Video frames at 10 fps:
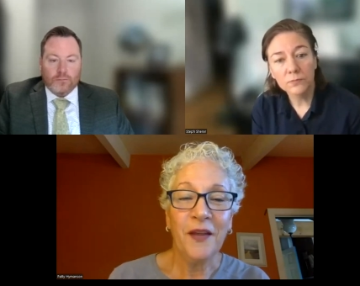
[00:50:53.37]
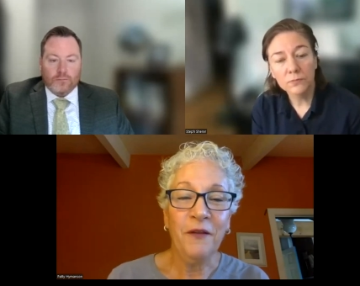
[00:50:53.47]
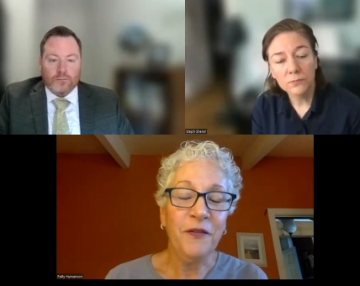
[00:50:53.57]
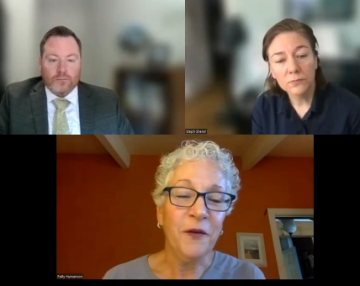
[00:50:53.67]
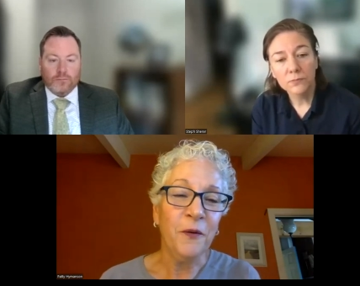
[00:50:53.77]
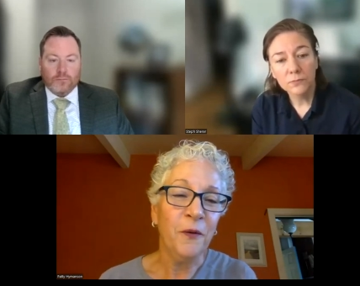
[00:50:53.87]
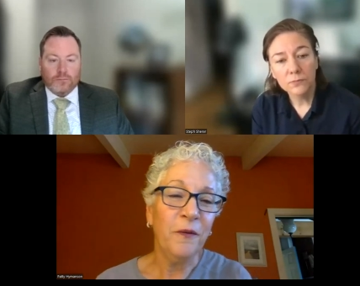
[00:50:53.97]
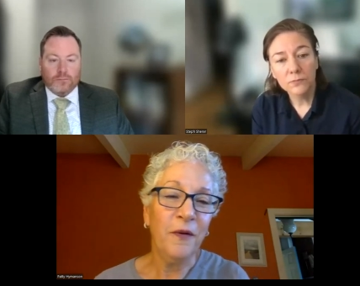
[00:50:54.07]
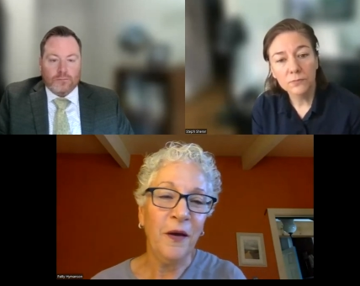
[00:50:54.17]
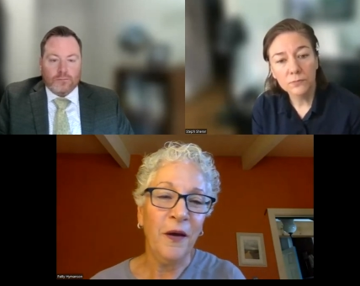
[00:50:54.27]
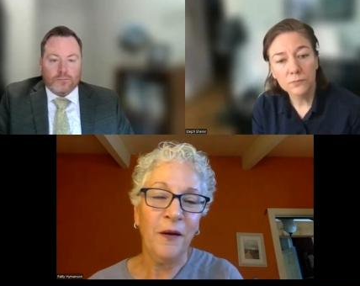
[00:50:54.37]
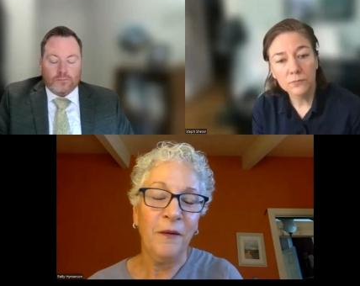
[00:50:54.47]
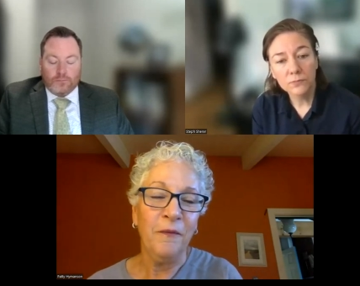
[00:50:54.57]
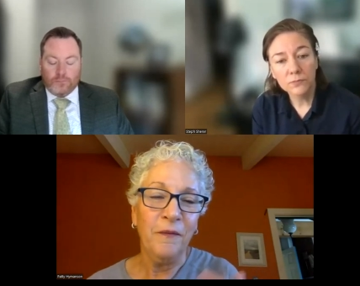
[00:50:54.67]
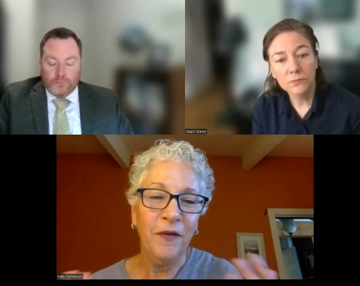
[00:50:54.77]
Speaker 1: If you
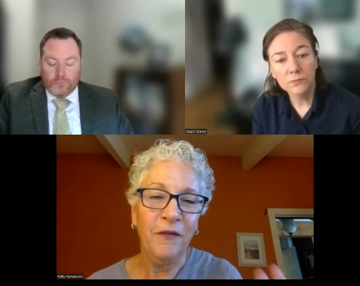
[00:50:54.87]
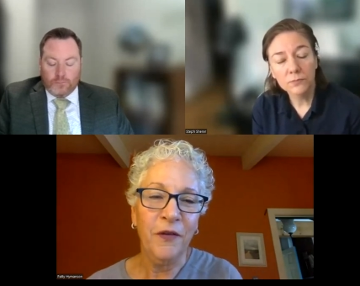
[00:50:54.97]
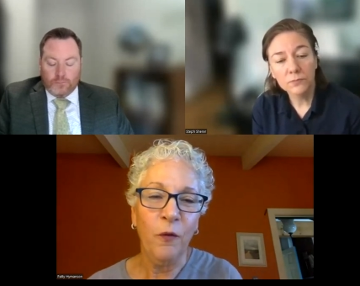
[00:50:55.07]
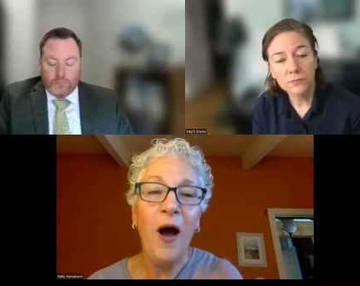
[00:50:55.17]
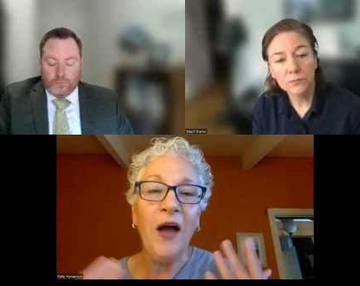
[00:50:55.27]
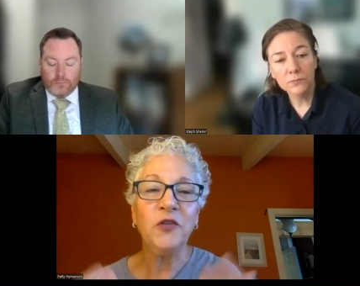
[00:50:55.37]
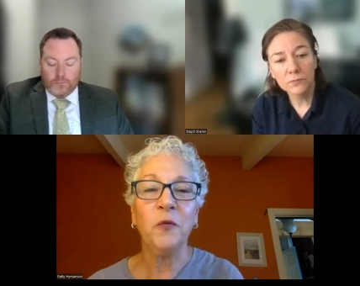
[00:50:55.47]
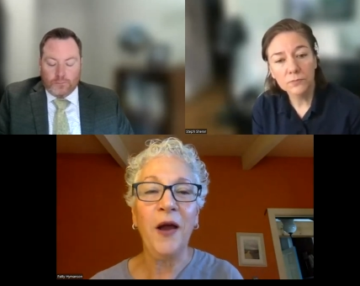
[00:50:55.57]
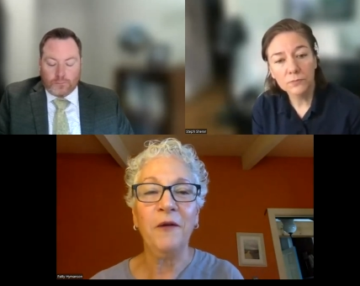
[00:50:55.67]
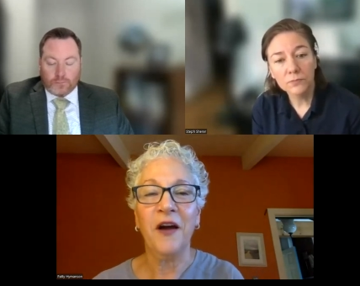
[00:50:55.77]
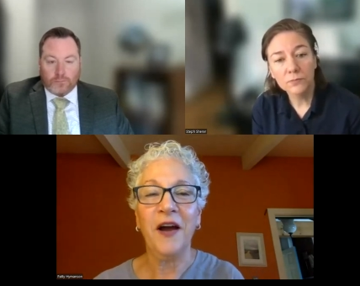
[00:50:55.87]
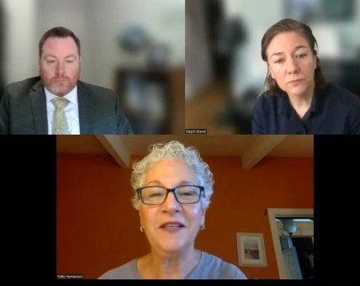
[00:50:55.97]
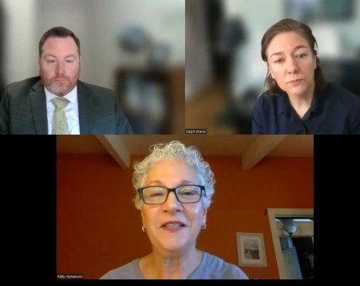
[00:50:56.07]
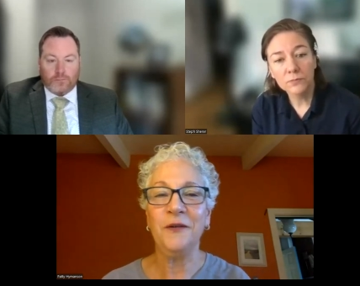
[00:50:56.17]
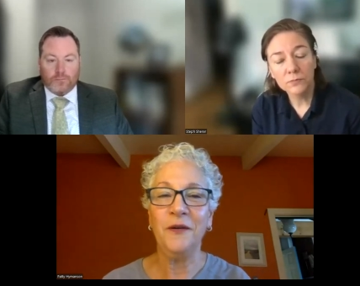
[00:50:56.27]
um, if you wash white
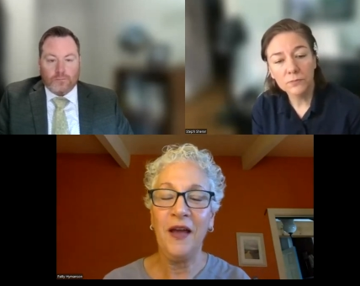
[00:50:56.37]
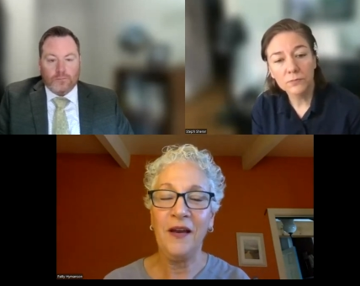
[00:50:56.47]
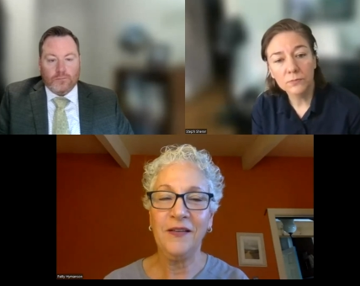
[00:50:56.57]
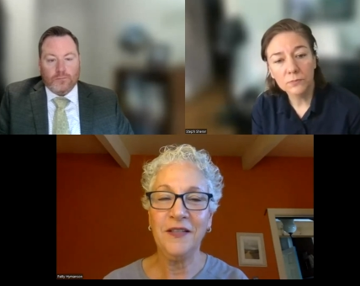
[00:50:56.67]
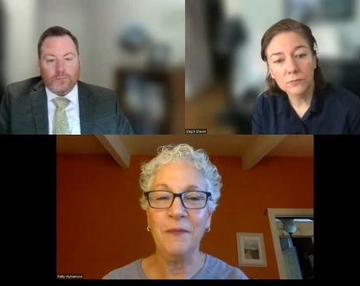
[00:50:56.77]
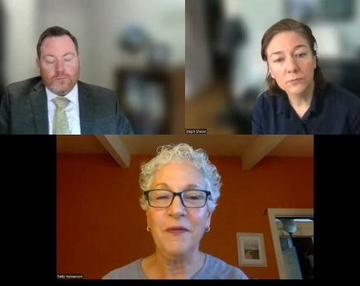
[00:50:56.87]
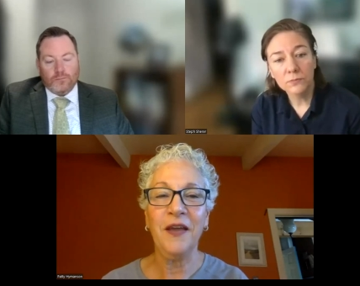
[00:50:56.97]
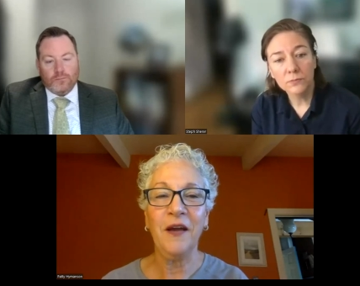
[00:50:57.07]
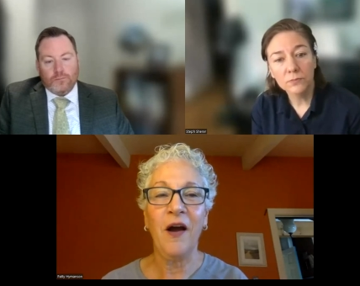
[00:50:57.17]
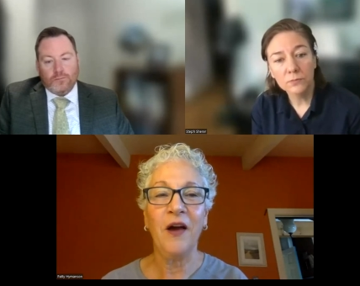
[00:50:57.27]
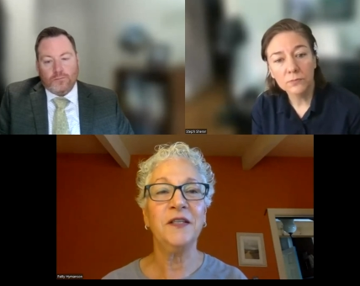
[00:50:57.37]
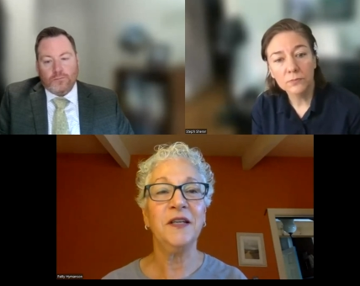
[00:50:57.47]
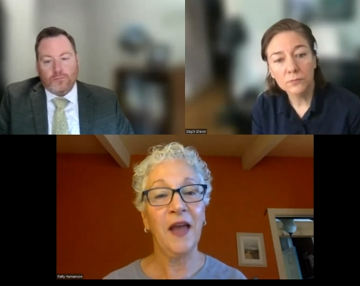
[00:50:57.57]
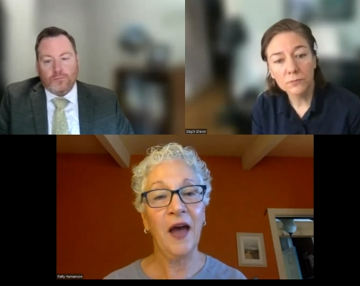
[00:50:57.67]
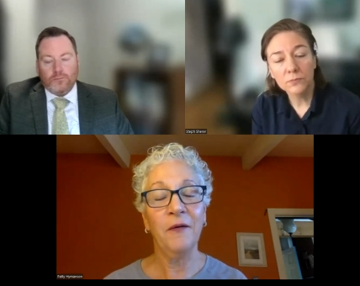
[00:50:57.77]
rice, you get some of the
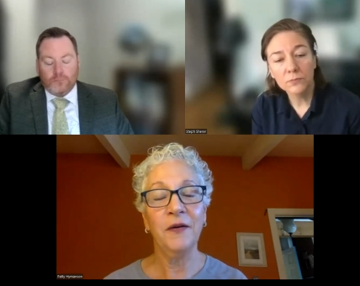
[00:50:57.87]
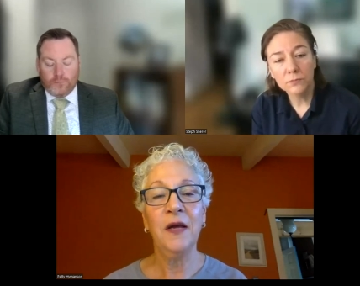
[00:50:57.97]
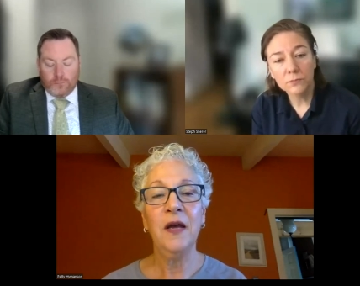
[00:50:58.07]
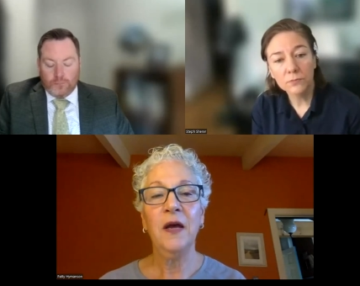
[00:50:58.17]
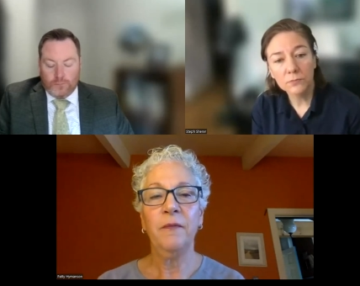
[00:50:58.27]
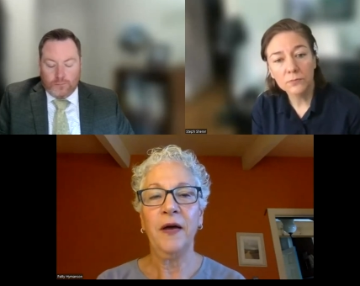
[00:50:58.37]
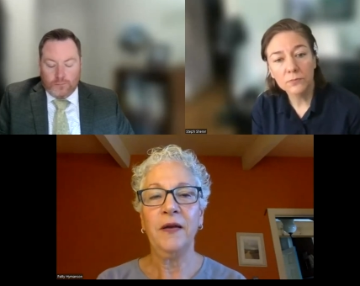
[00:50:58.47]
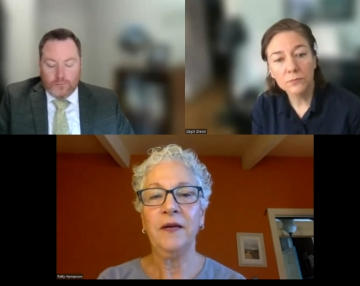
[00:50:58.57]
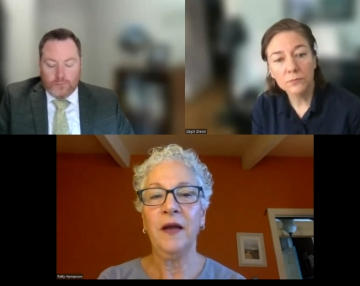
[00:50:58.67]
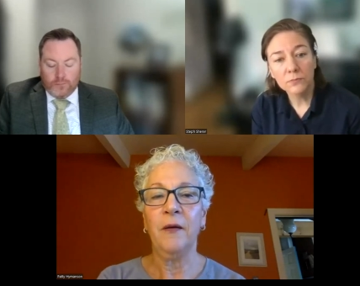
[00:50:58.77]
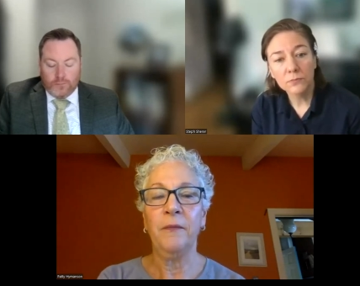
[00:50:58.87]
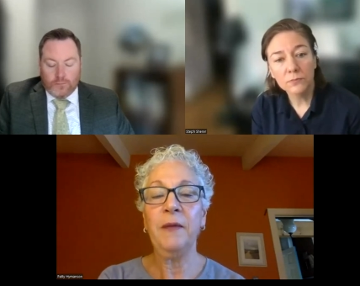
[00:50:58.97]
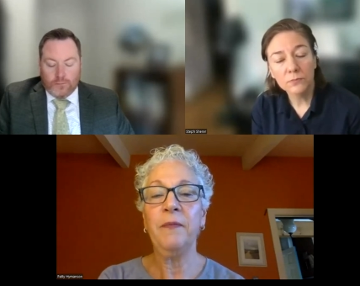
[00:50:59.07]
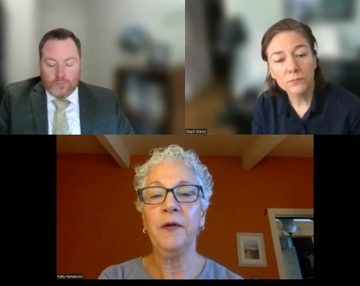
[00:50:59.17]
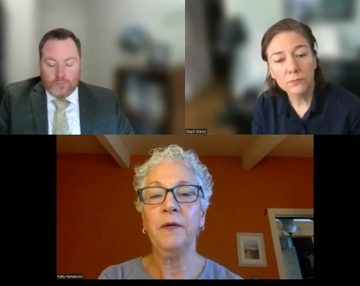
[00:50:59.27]
arsenic out. But you know,
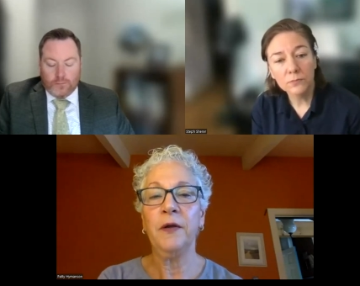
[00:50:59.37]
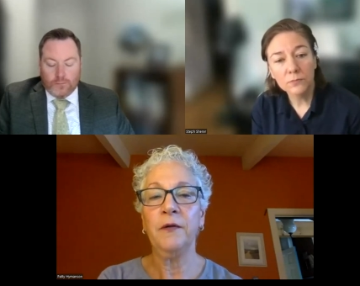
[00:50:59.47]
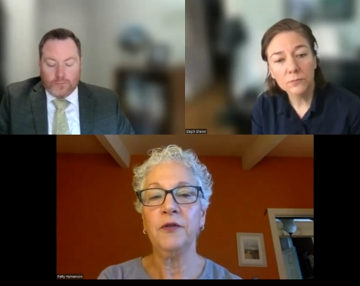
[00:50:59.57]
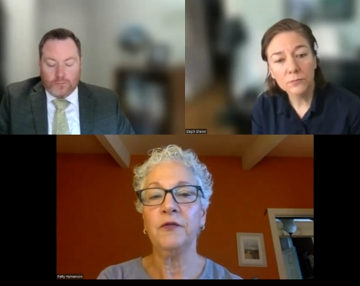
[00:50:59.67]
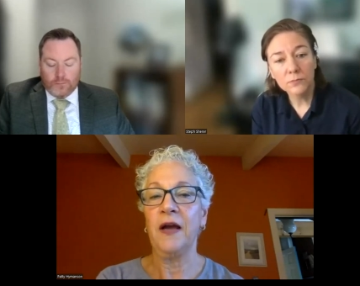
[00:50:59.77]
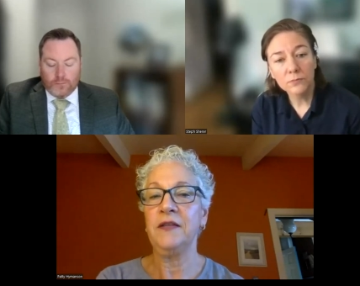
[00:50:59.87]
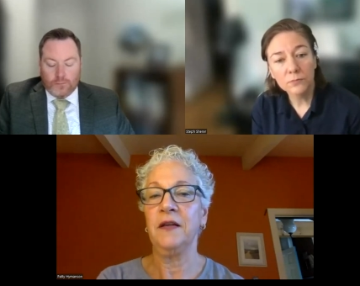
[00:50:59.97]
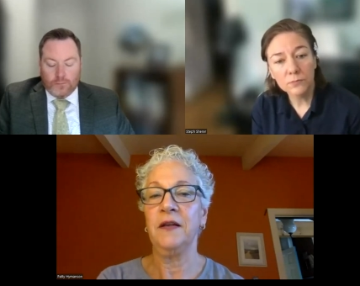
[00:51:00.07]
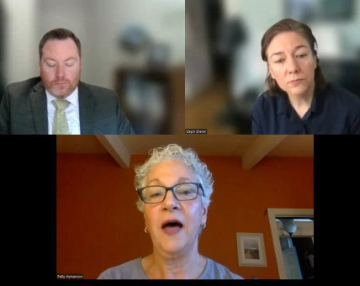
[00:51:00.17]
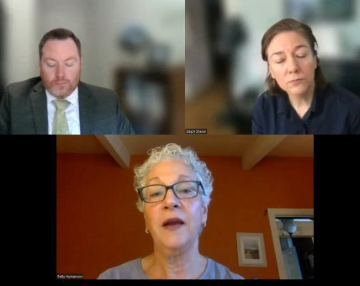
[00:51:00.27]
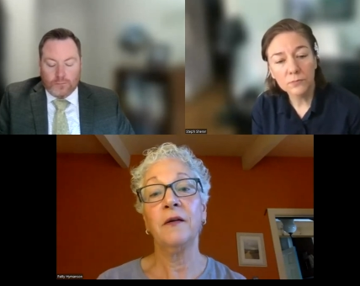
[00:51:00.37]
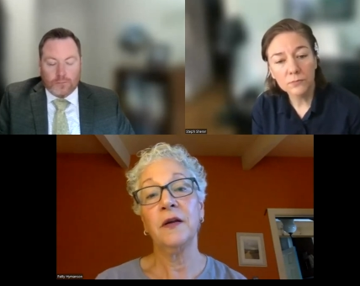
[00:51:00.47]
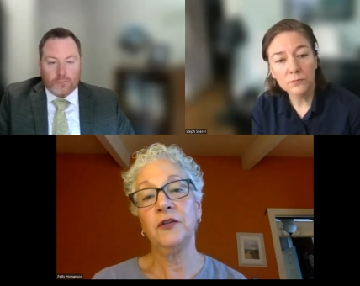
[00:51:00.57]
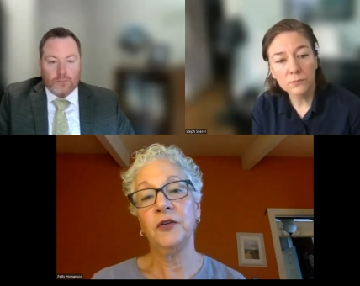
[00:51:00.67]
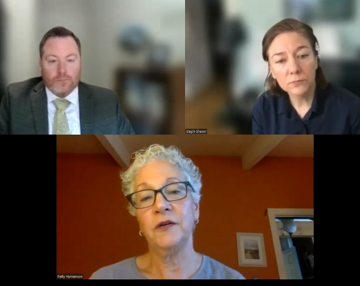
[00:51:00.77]
people who use rice a lot are
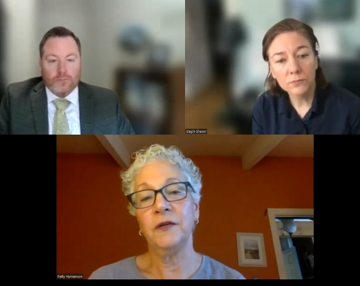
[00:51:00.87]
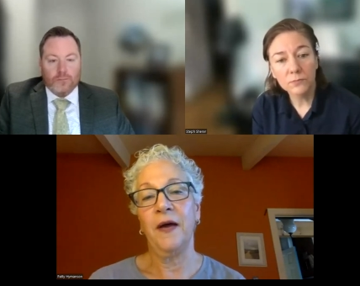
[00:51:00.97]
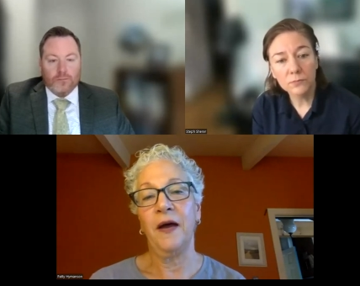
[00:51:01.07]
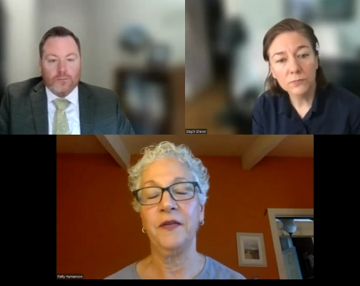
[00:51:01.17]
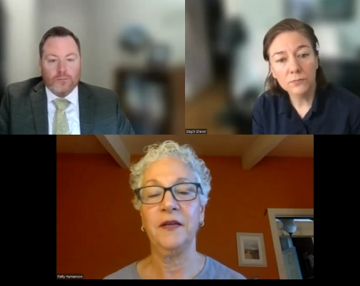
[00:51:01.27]
concerned about